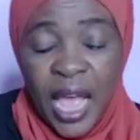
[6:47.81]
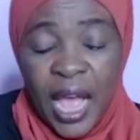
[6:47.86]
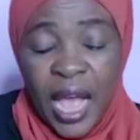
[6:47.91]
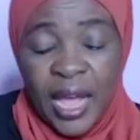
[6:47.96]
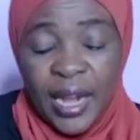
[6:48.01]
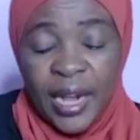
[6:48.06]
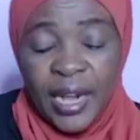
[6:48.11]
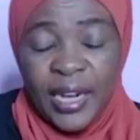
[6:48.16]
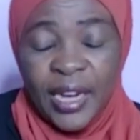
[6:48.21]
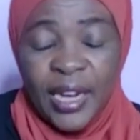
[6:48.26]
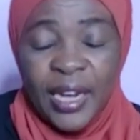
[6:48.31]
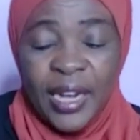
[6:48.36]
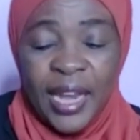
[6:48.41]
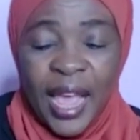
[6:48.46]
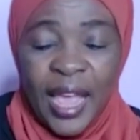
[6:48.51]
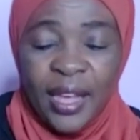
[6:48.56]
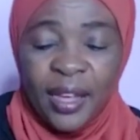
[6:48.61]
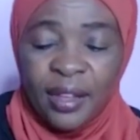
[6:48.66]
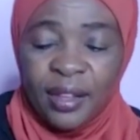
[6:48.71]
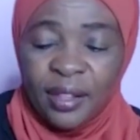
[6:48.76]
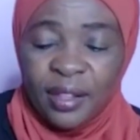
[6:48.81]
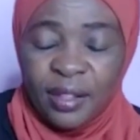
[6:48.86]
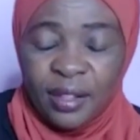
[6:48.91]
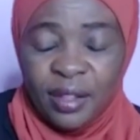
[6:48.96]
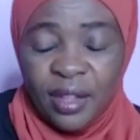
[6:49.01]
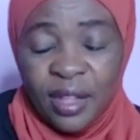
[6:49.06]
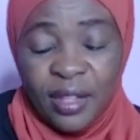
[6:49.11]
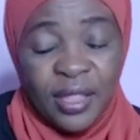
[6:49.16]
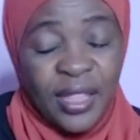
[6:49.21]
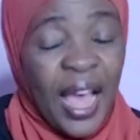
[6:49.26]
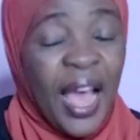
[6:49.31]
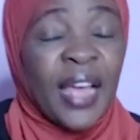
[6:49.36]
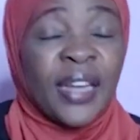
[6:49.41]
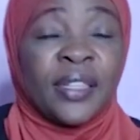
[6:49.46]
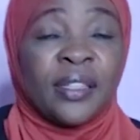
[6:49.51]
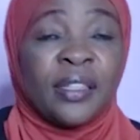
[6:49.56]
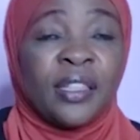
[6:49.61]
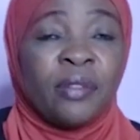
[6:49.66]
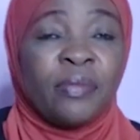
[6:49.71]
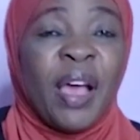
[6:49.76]
and I really like that
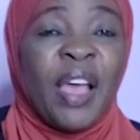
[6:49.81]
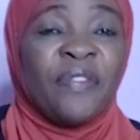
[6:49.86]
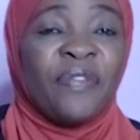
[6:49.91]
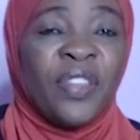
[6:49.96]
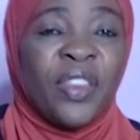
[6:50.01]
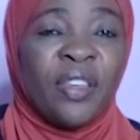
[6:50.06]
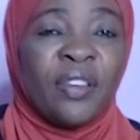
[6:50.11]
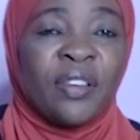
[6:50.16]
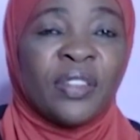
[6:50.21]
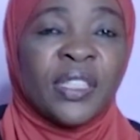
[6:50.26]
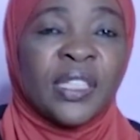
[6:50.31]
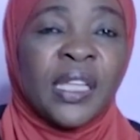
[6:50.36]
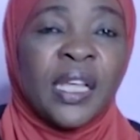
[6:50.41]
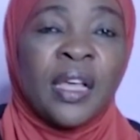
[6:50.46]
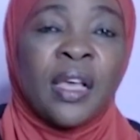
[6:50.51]
in my videos.